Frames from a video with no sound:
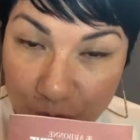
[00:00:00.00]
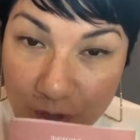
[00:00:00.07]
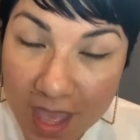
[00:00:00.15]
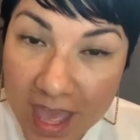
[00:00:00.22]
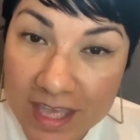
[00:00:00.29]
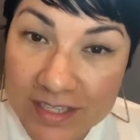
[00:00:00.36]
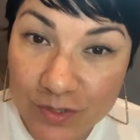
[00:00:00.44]

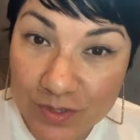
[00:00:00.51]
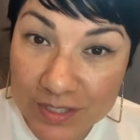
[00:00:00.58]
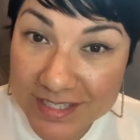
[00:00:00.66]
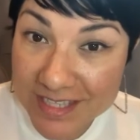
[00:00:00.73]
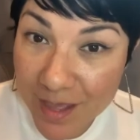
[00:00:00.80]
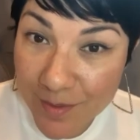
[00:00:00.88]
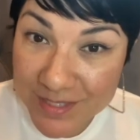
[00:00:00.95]
So this
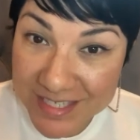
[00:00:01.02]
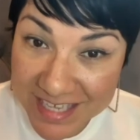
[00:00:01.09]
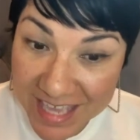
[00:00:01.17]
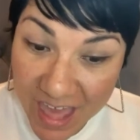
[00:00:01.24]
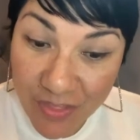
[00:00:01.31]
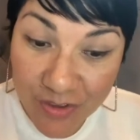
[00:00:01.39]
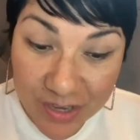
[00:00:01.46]
comes together
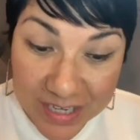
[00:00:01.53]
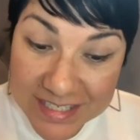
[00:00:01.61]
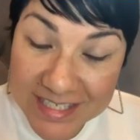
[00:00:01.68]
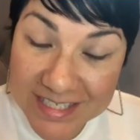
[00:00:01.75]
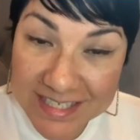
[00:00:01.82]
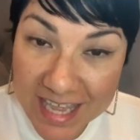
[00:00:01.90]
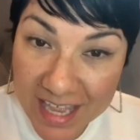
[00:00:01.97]
in a
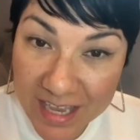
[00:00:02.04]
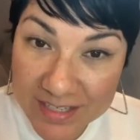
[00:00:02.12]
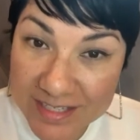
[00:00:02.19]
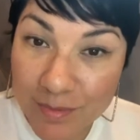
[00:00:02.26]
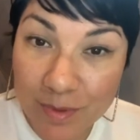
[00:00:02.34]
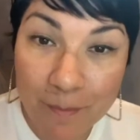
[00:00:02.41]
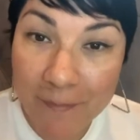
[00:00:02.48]
set, some
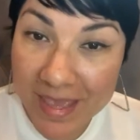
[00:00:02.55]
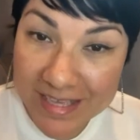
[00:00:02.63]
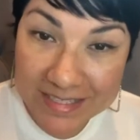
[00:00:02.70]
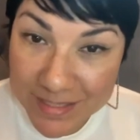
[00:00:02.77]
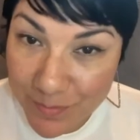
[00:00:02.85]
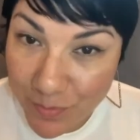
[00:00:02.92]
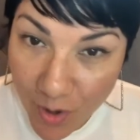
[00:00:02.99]
amazing
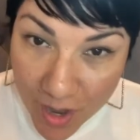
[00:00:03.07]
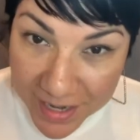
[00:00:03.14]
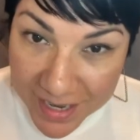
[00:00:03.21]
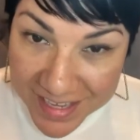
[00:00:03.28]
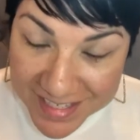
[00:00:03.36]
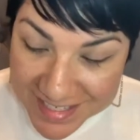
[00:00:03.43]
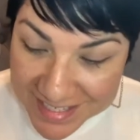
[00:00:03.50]
products.